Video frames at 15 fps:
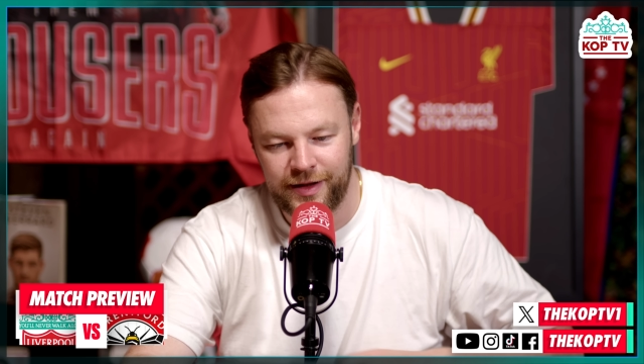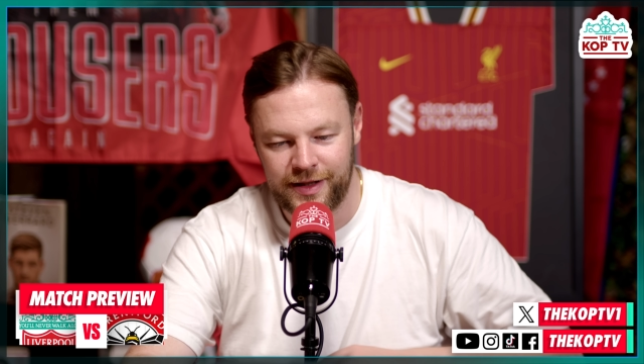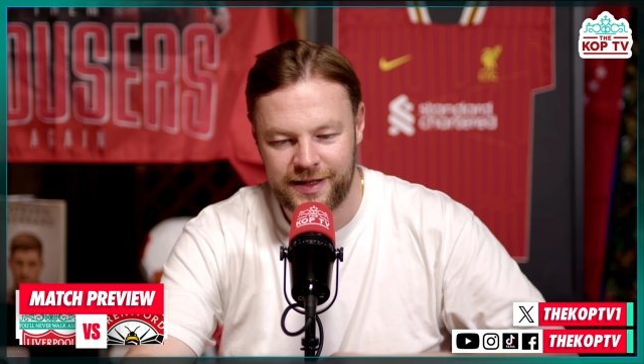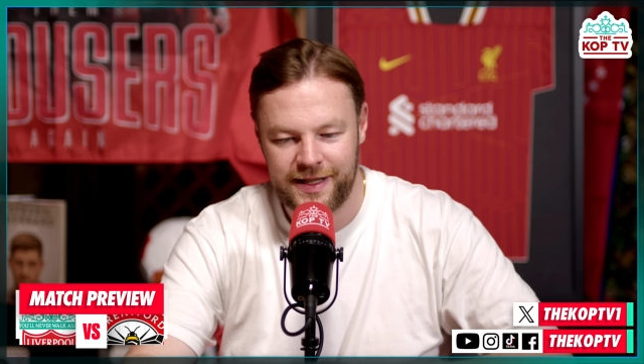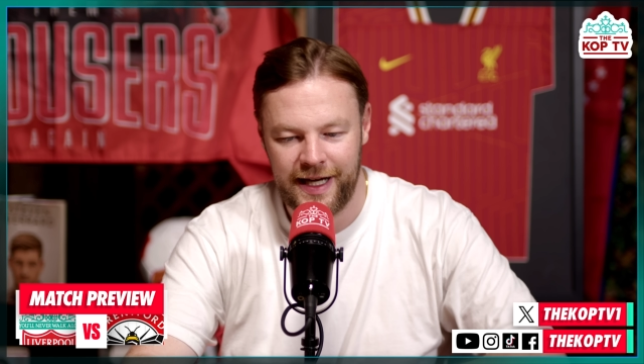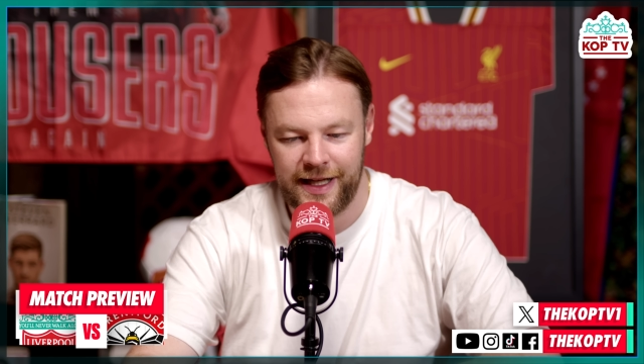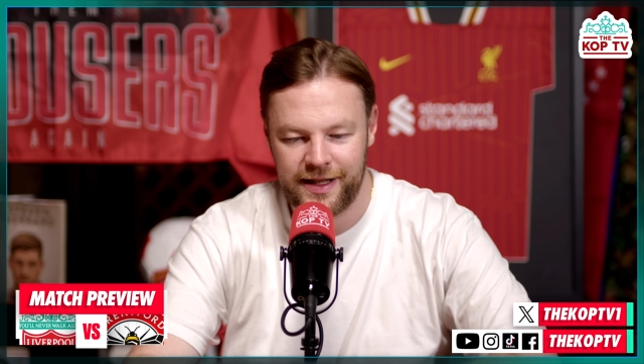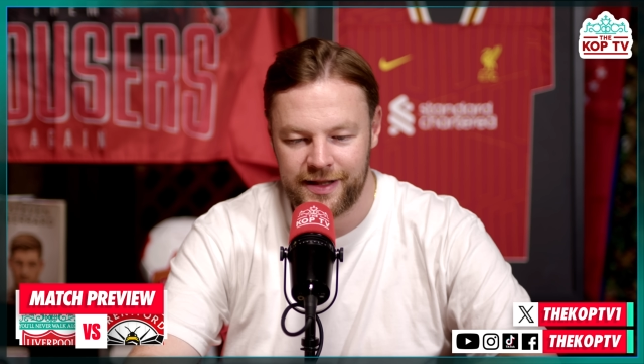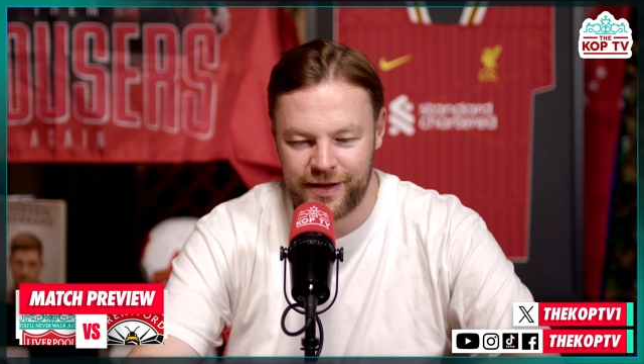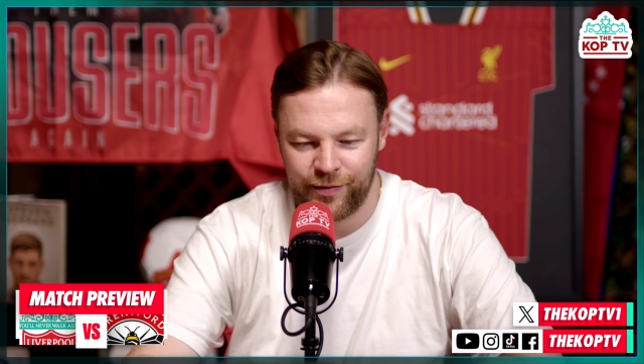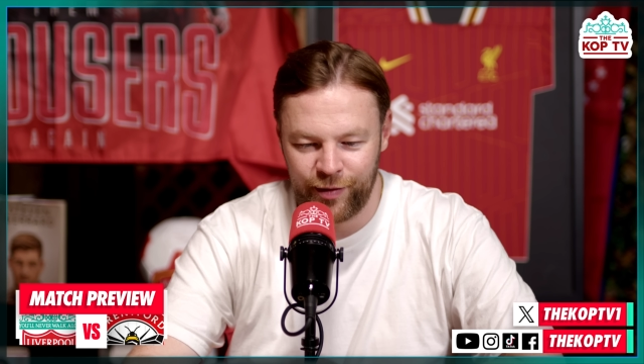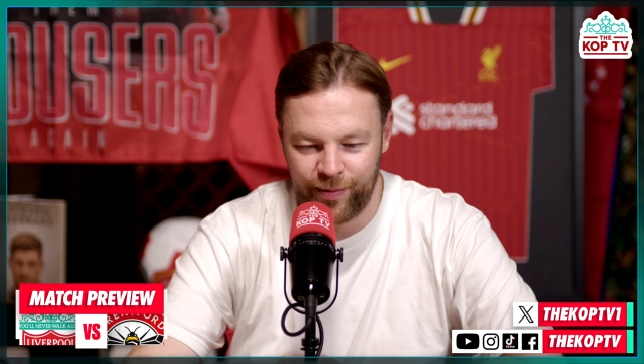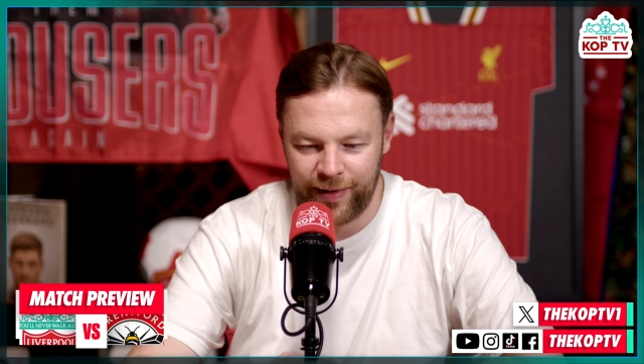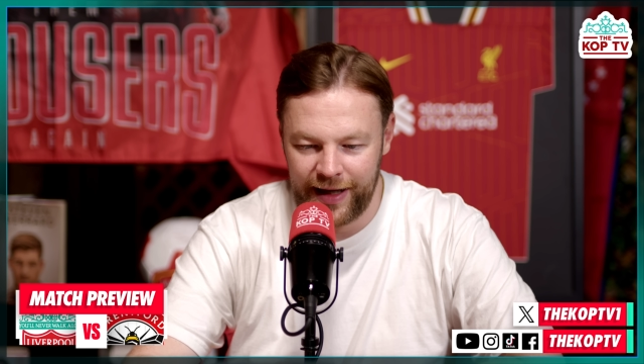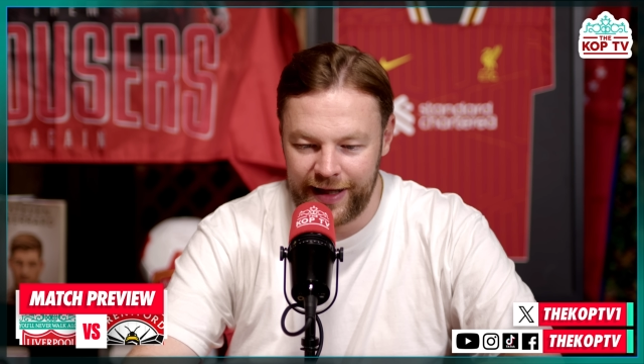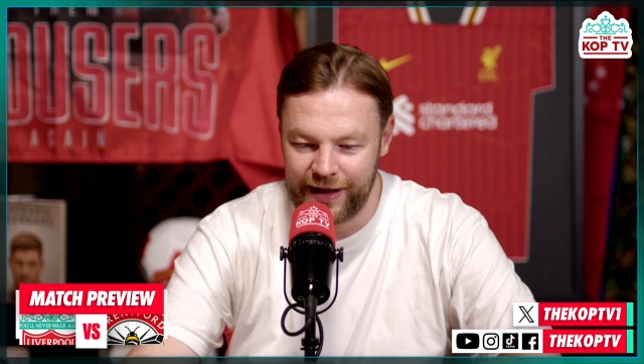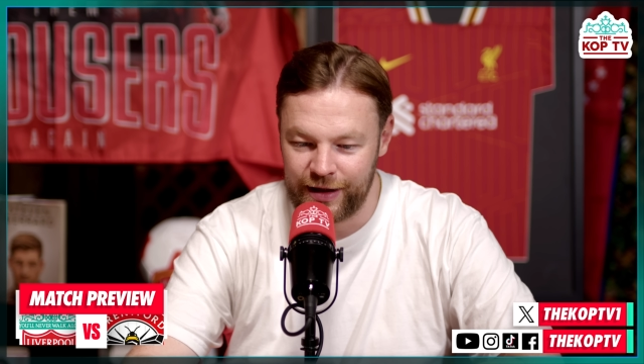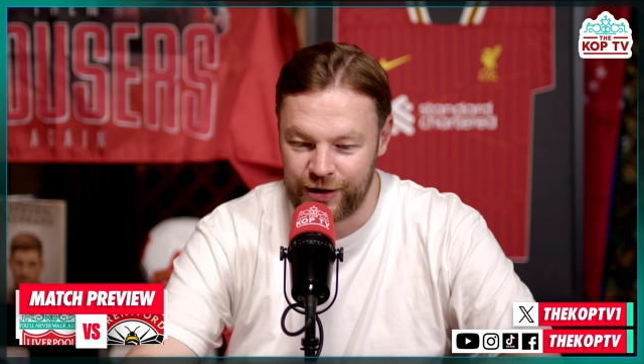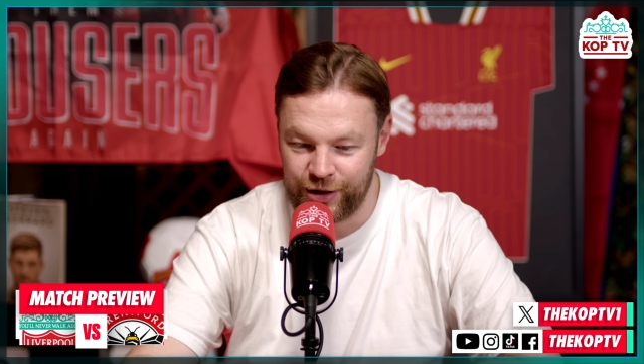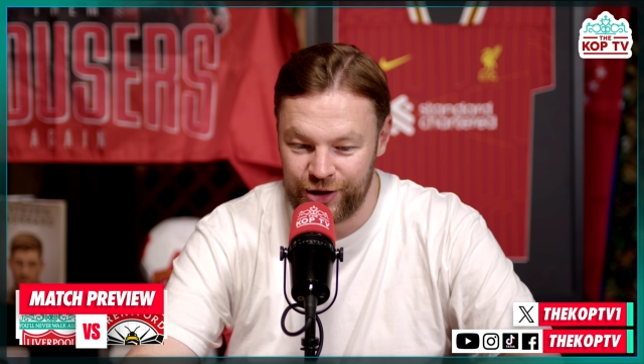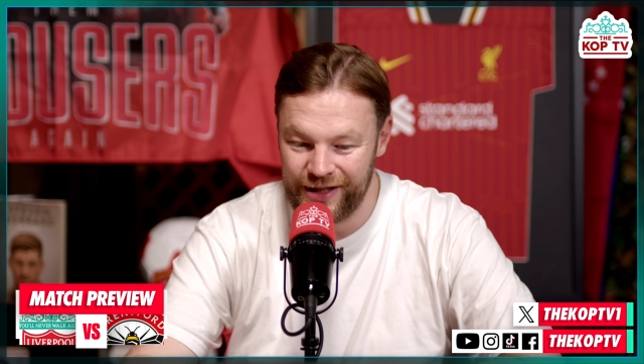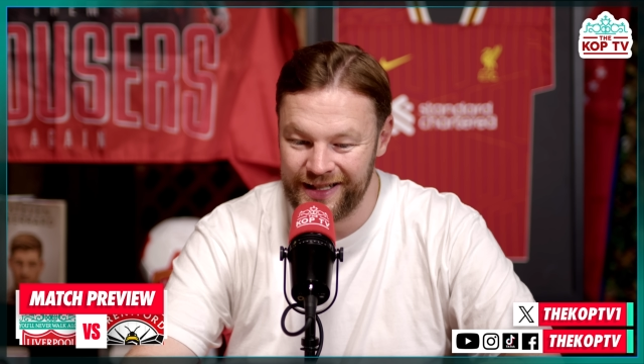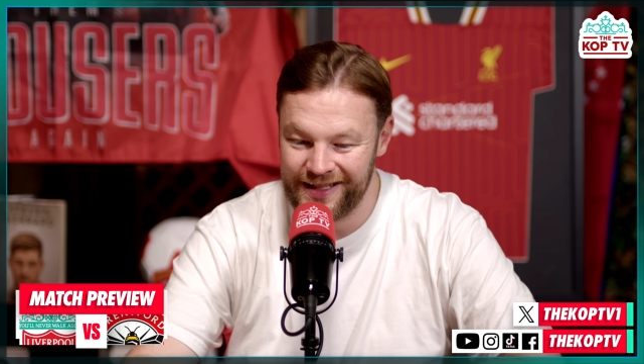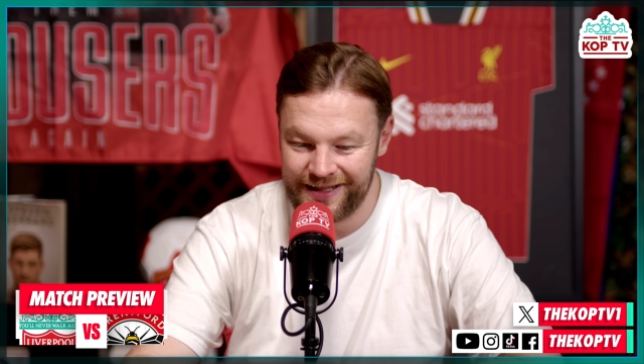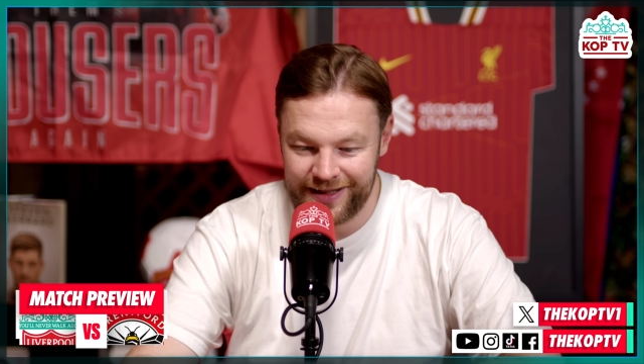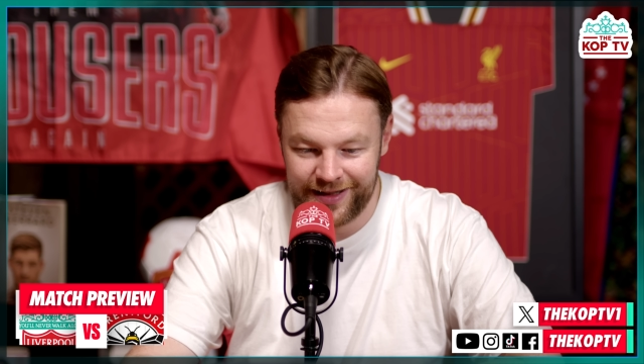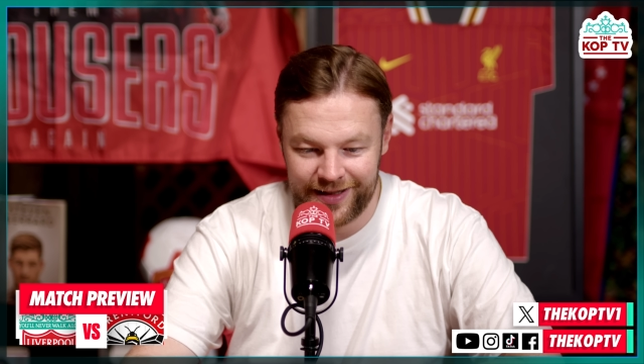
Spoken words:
the 10s that were playing shit,